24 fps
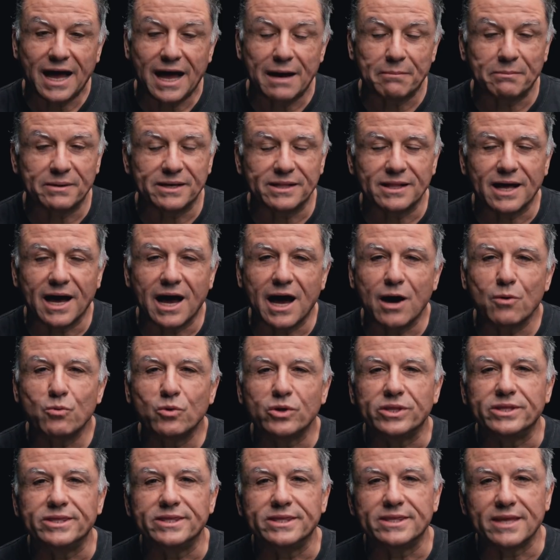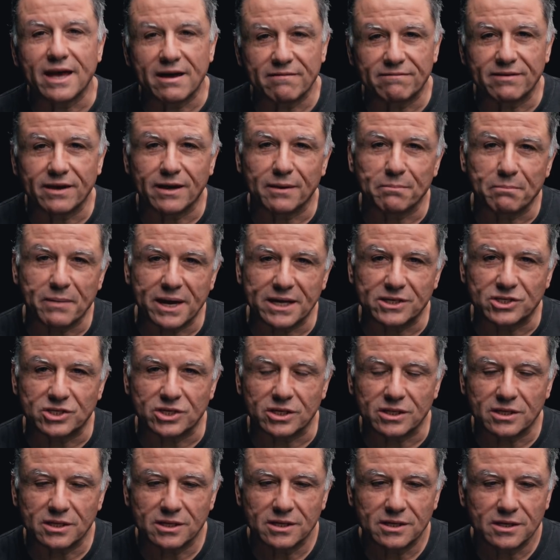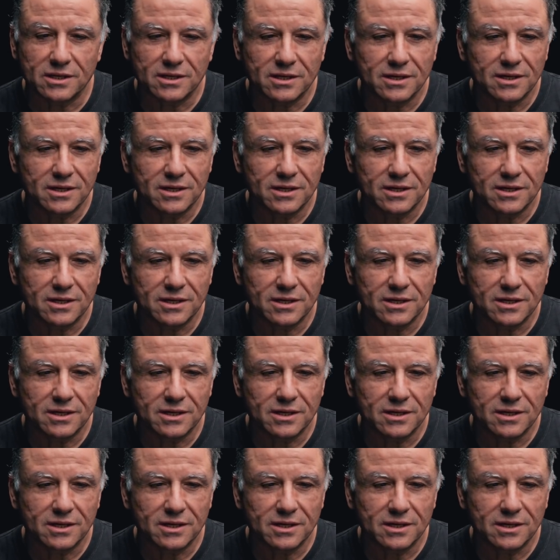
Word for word: I mean, I would never imagine